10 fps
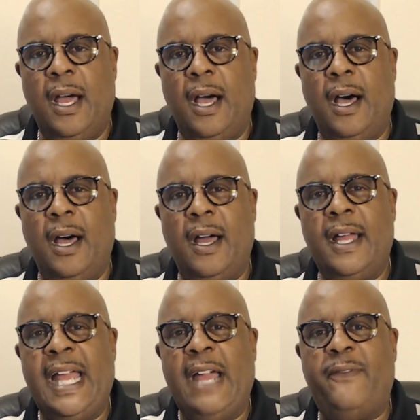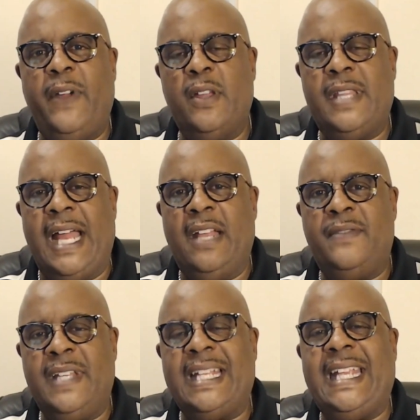feel that if
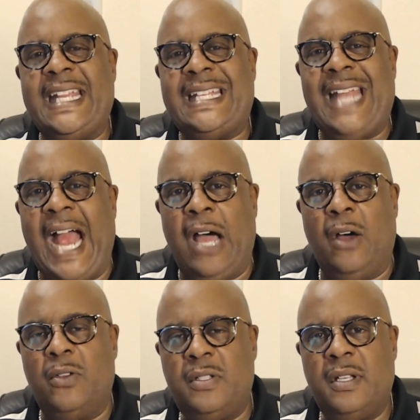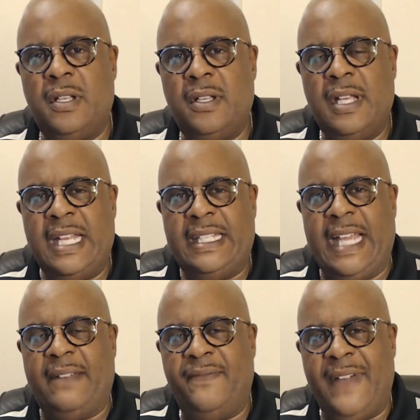it gets out
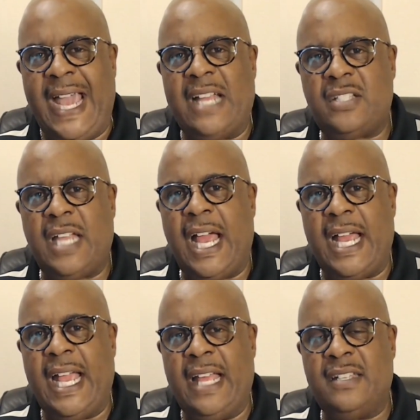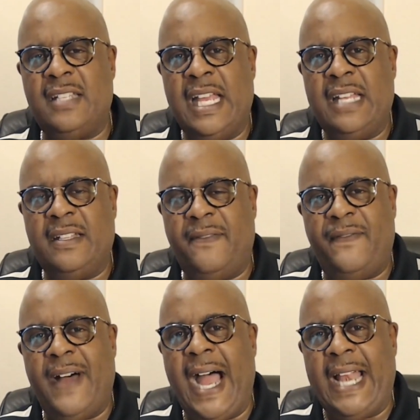that Vashti has
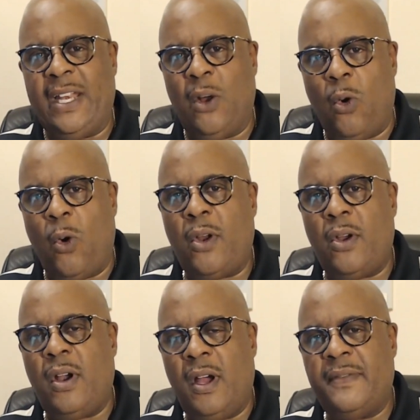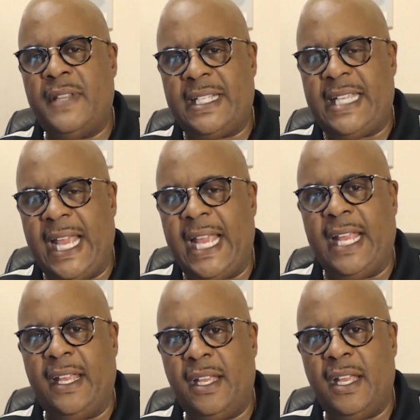defied an order of the
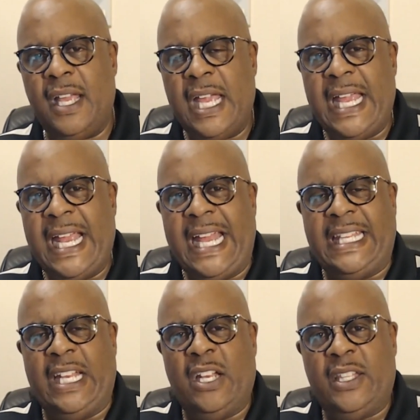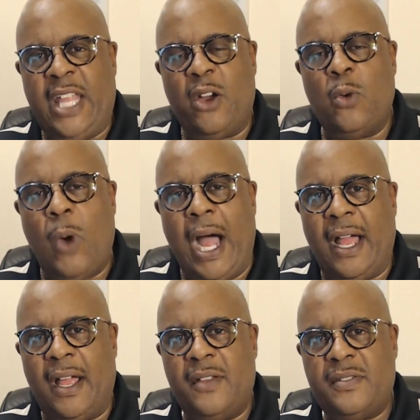king, then their
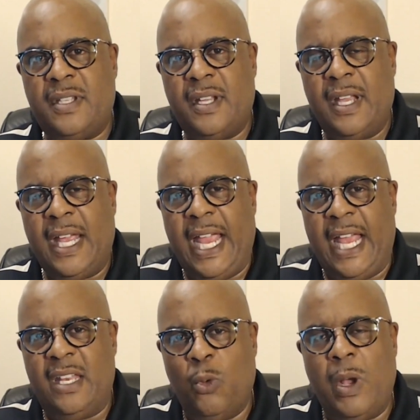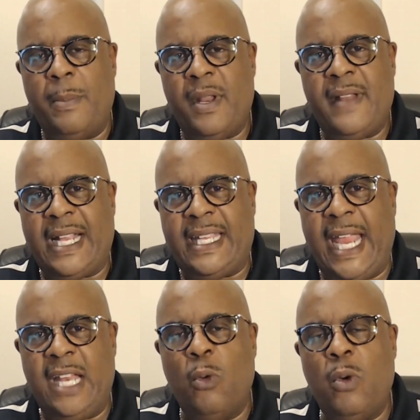wives and the women of that
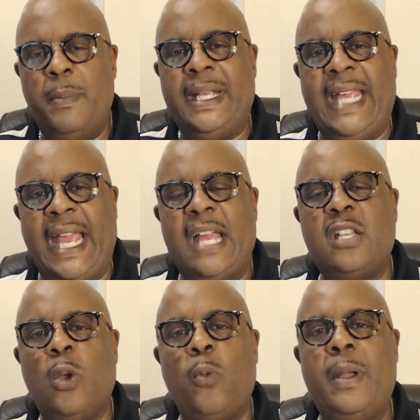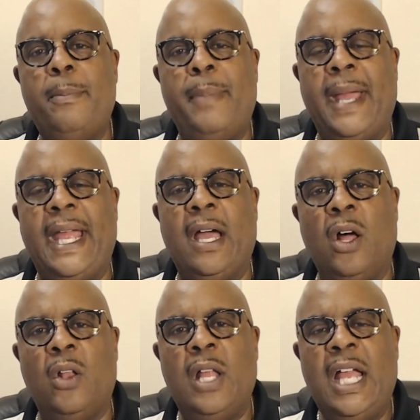kingdom will begin to
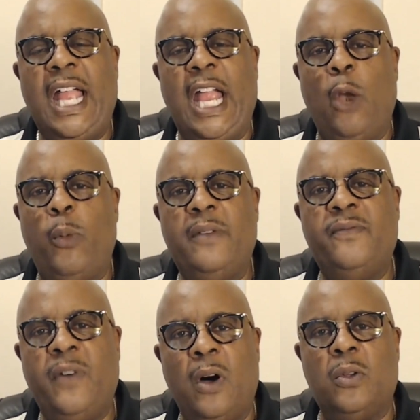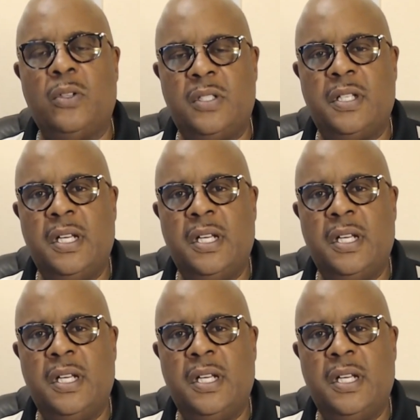rebel and revolt